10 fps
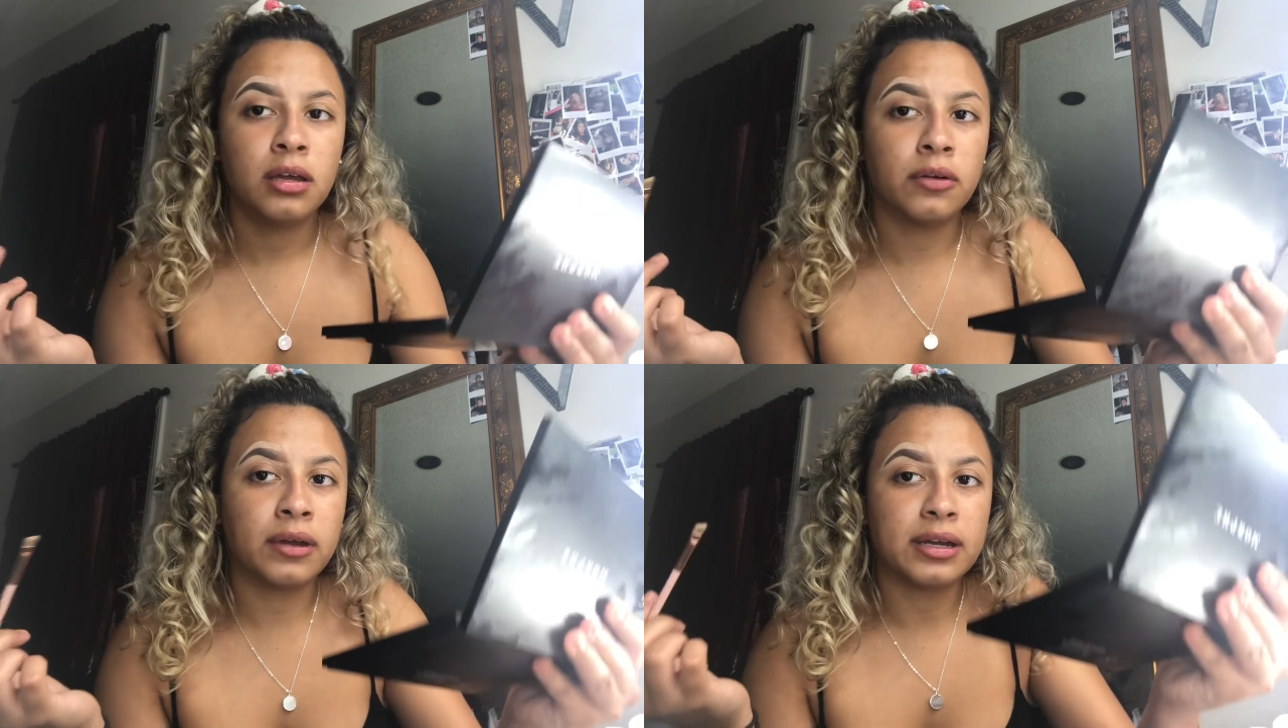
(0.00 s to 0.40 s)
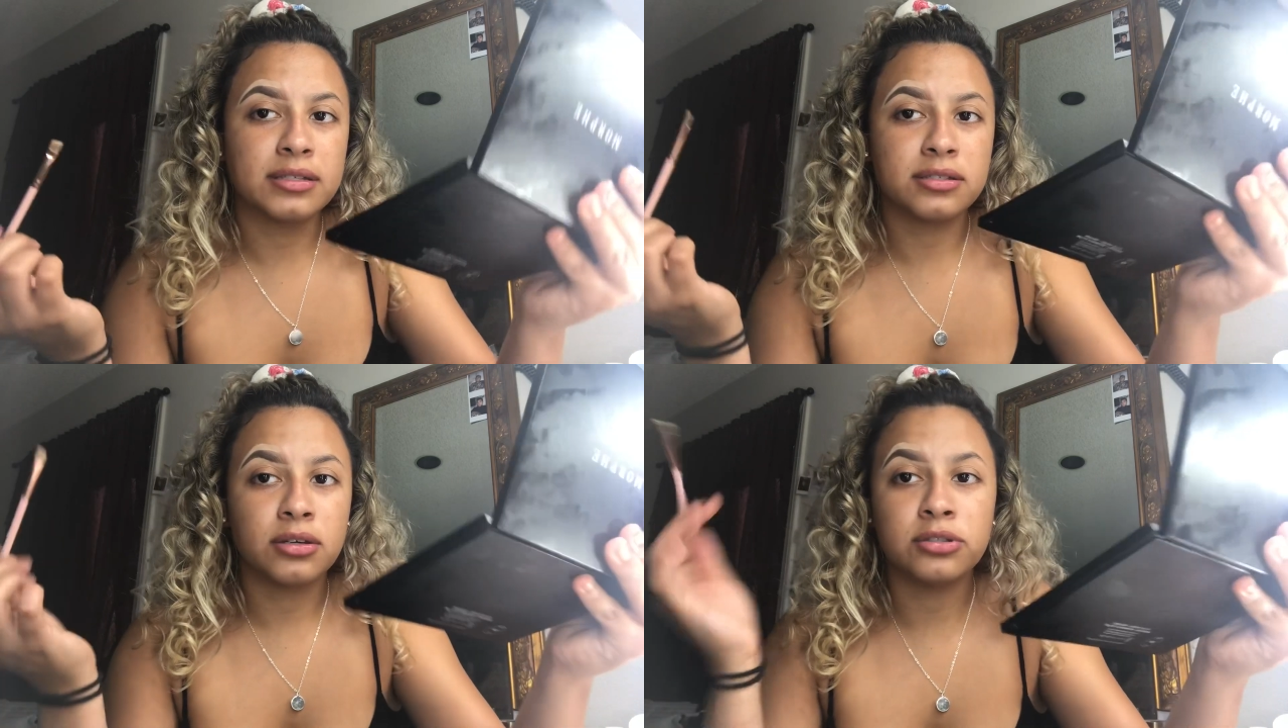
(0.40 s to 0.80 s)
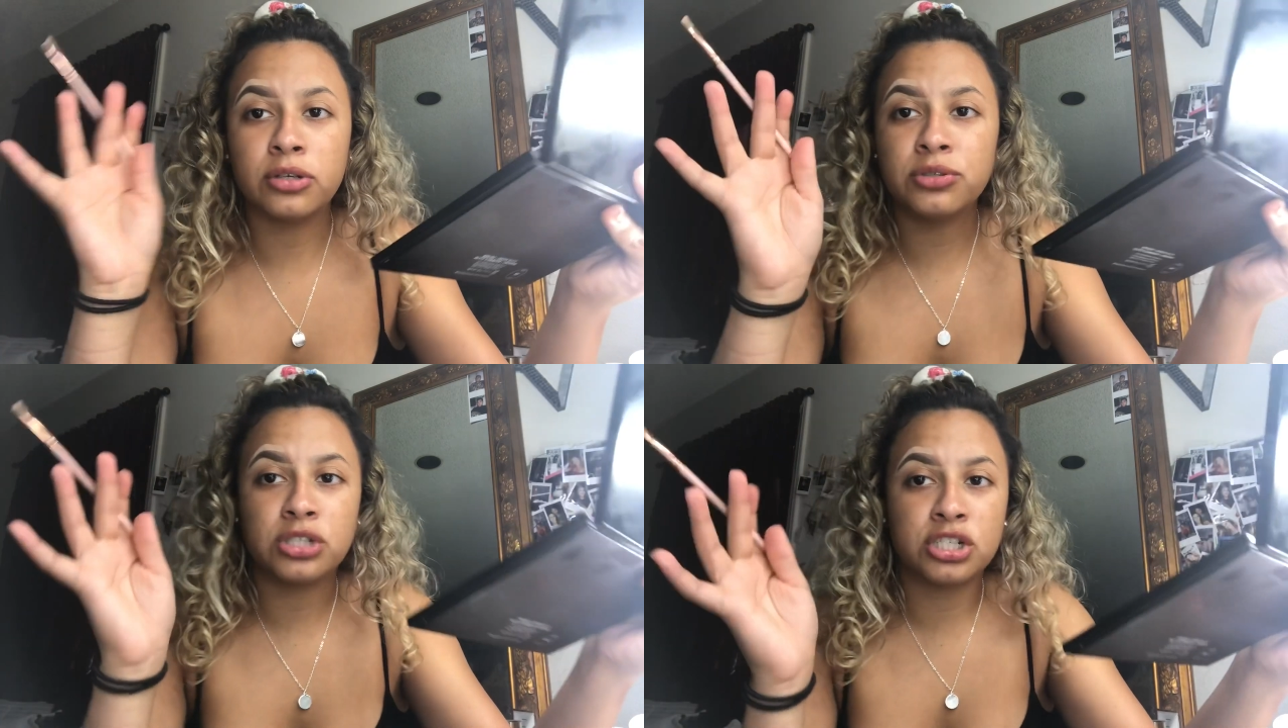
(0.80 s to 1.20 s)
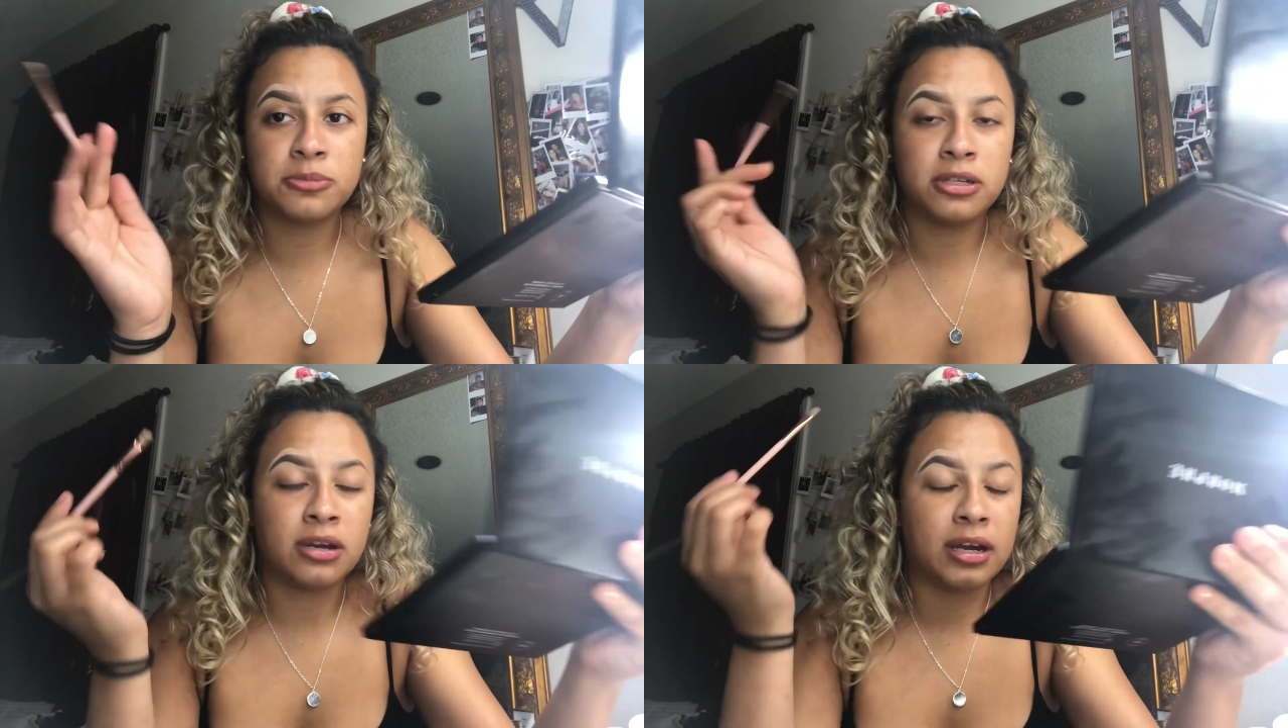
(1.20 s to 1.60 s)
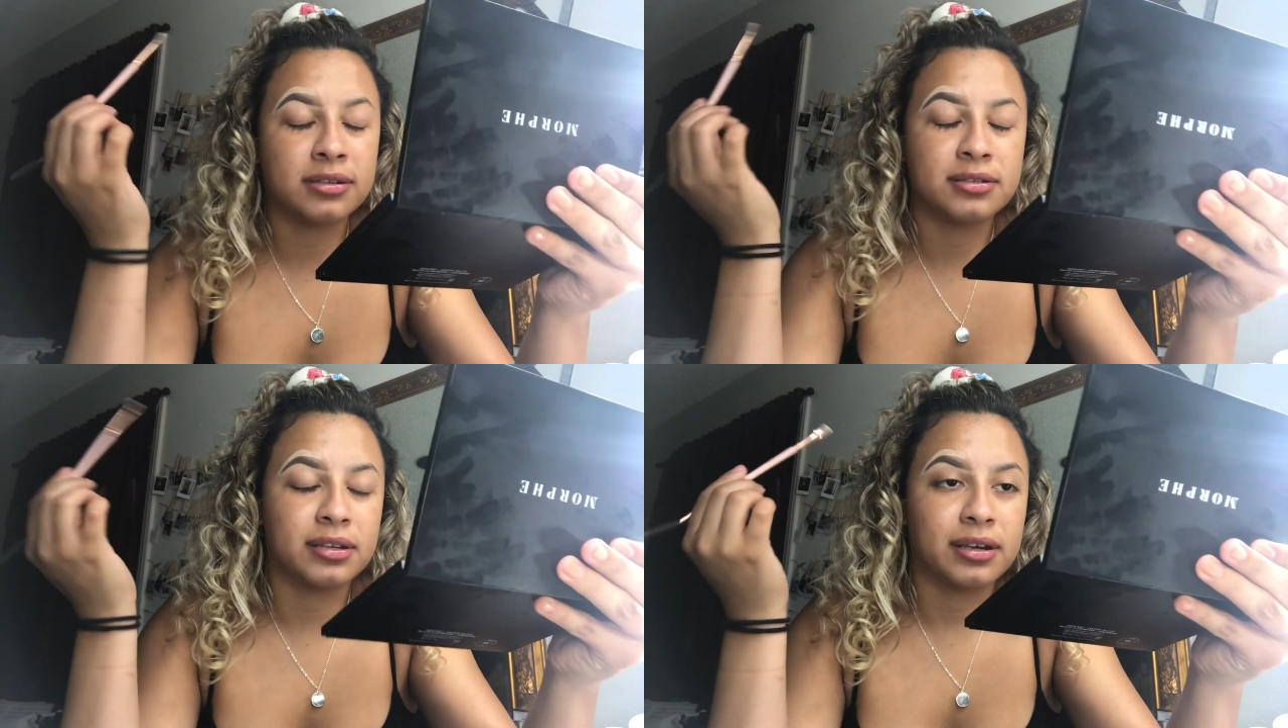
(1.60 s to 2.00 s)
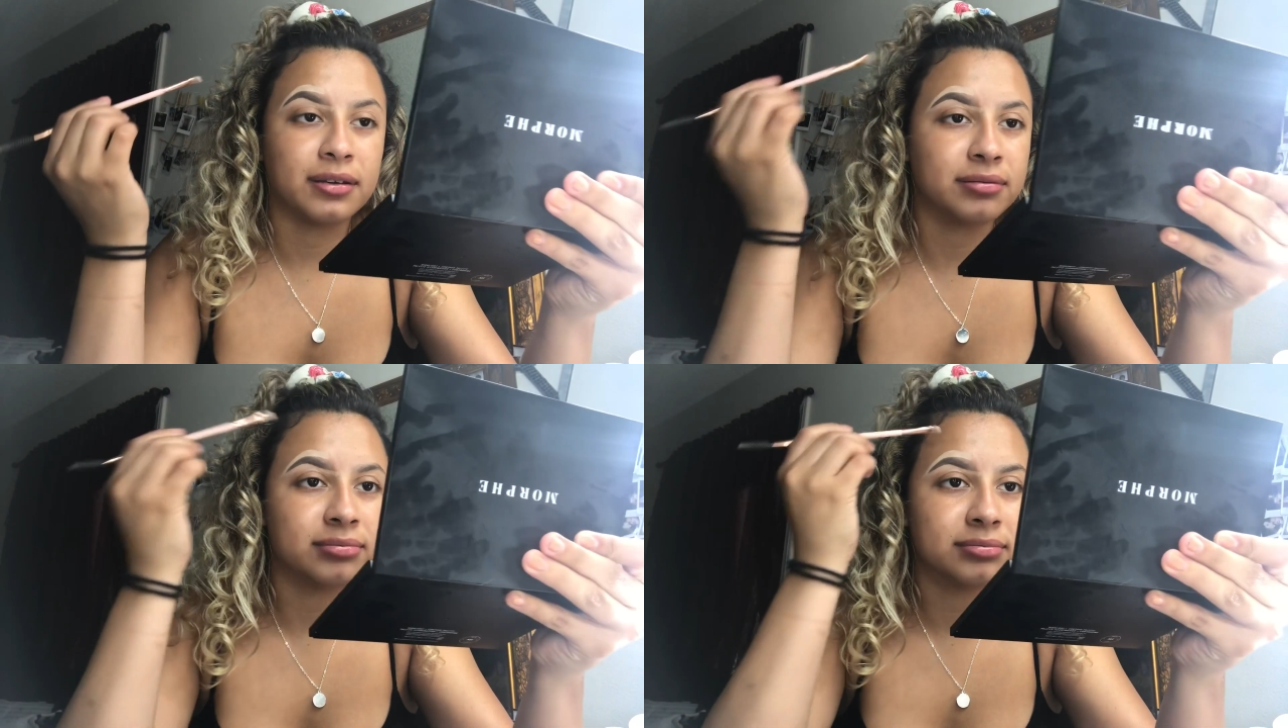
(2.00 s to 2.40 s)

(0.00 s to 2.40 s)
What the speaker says: Okay, so don't judge me, you guys. Like,